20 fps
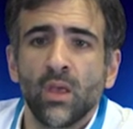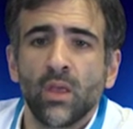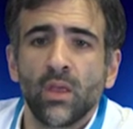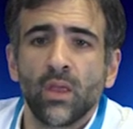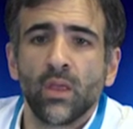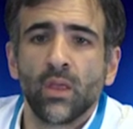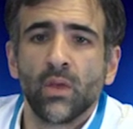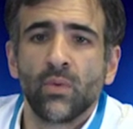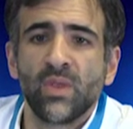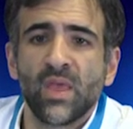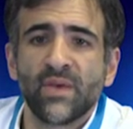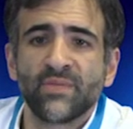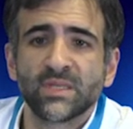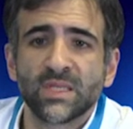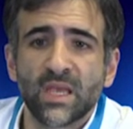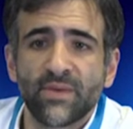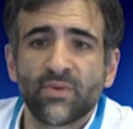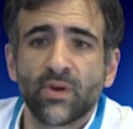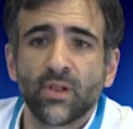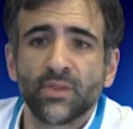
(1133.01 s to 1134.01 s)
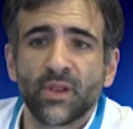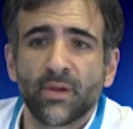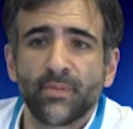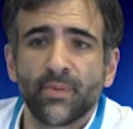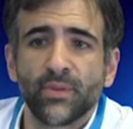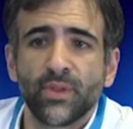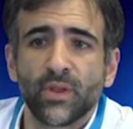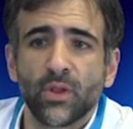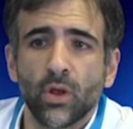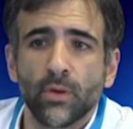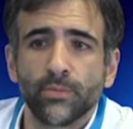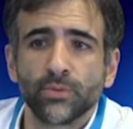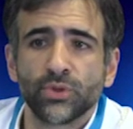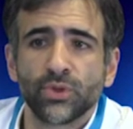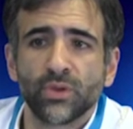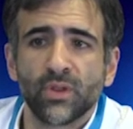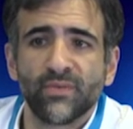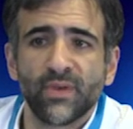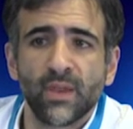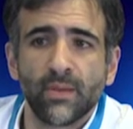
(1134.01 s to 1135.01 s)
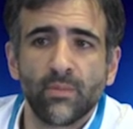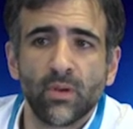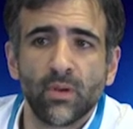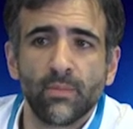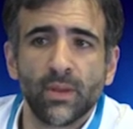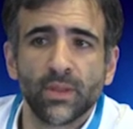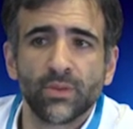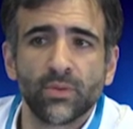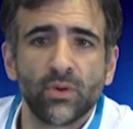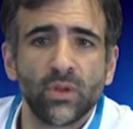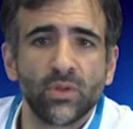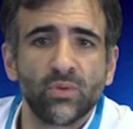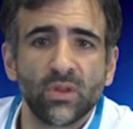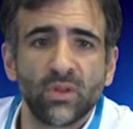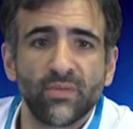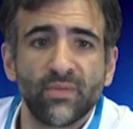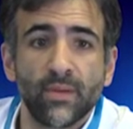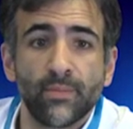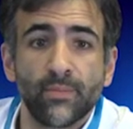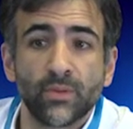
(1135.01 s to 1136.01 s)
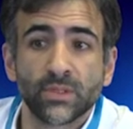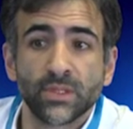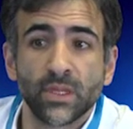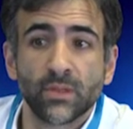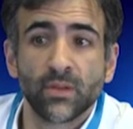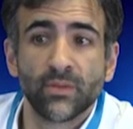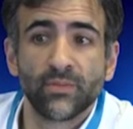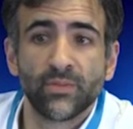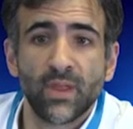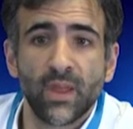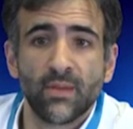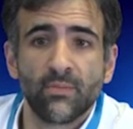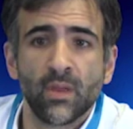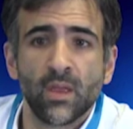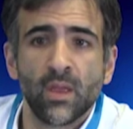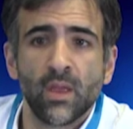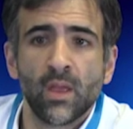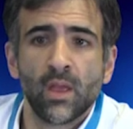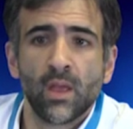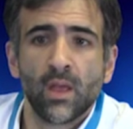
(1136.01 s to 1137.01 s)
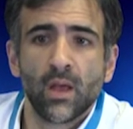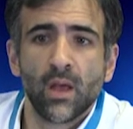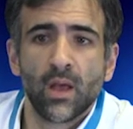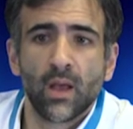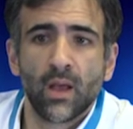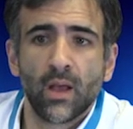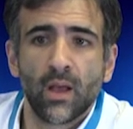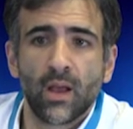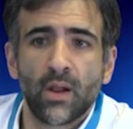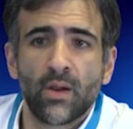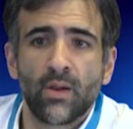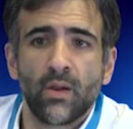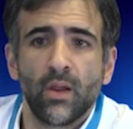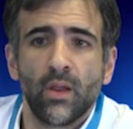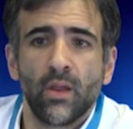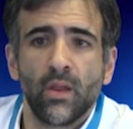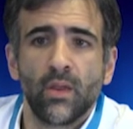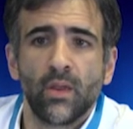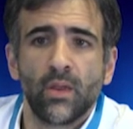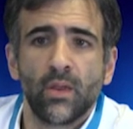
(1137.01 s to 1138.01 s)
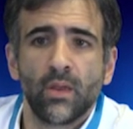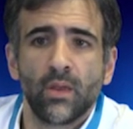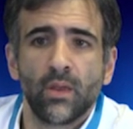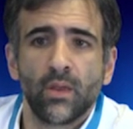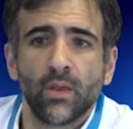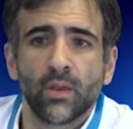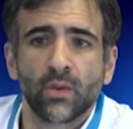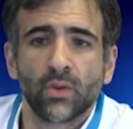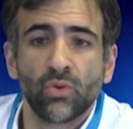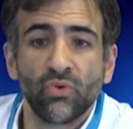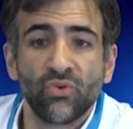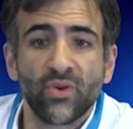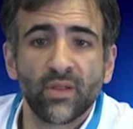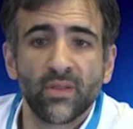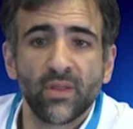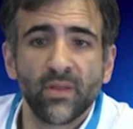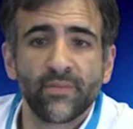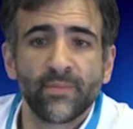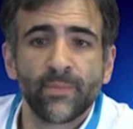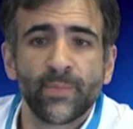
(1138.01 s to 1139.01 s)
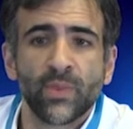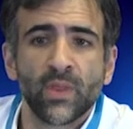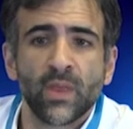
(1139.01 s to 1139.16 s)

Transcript: We have several therapeutic options available, but only 25% of them are curative.